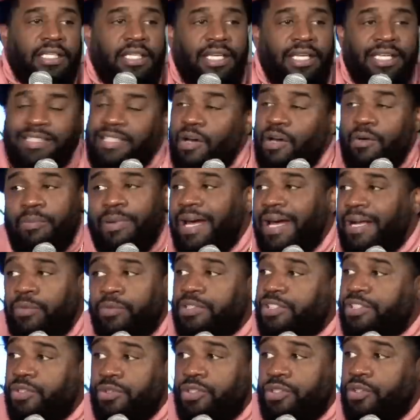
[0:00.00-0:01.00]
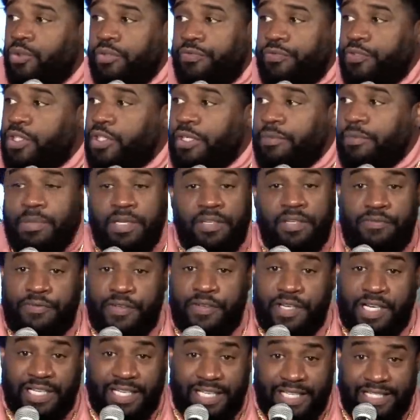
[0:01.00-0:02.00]
this: it don't matter what you do if you can
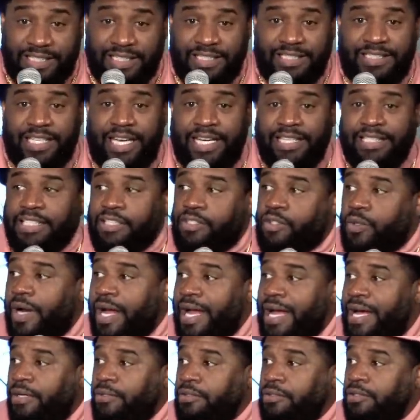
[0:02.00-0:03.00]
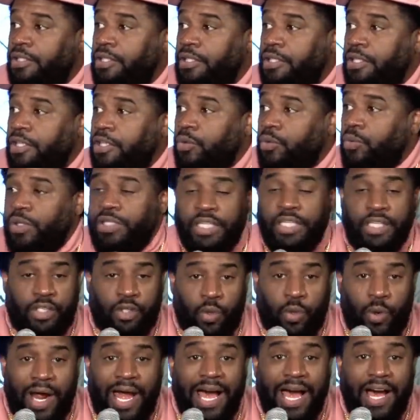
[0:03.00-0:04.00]
motherfucking entertain the crowd. When
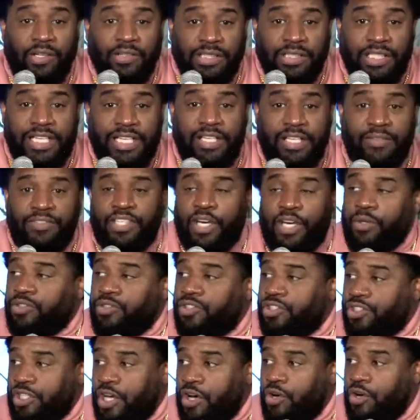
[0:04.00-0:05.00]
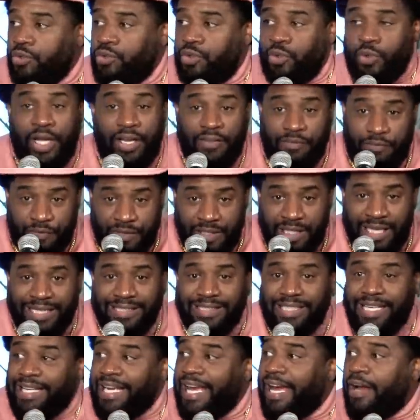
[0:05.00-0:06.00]
the crowd leave your show, do they feel
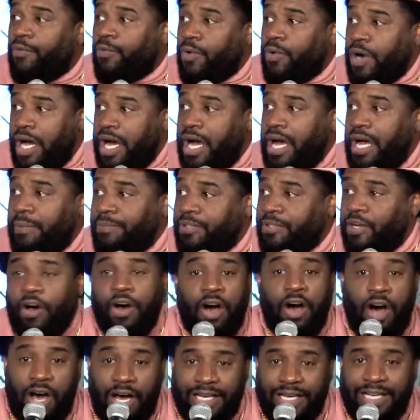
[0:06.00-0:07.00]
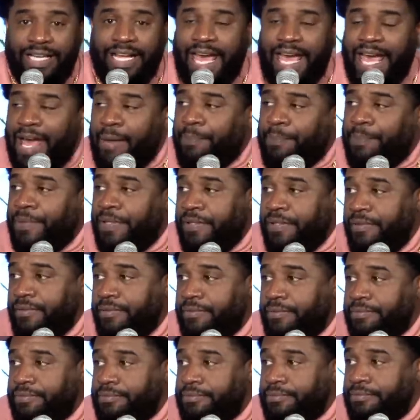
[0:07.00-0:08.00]
like they got robbed or are they
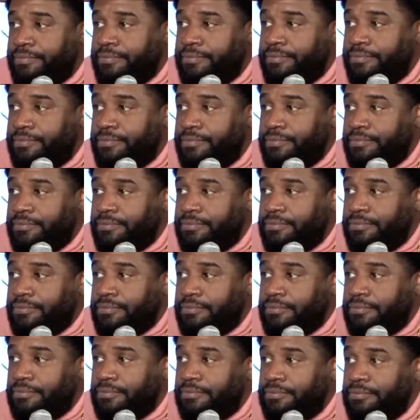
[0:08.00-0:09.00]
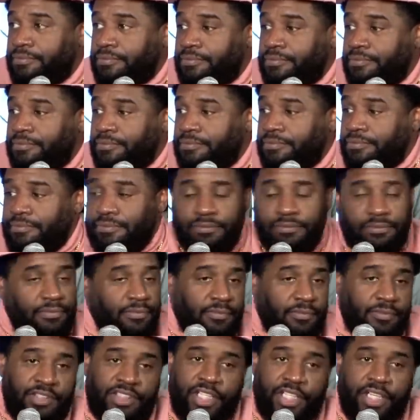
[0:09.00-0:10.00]
happy? He was doing the same shit he do on the internet though.
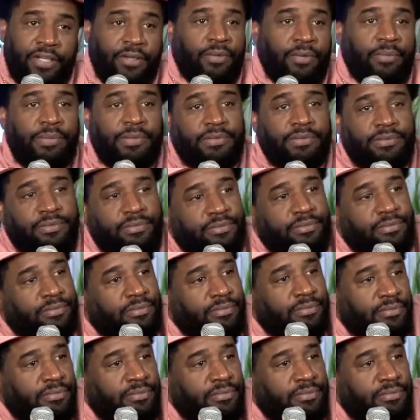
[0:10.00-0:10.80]
Terrible.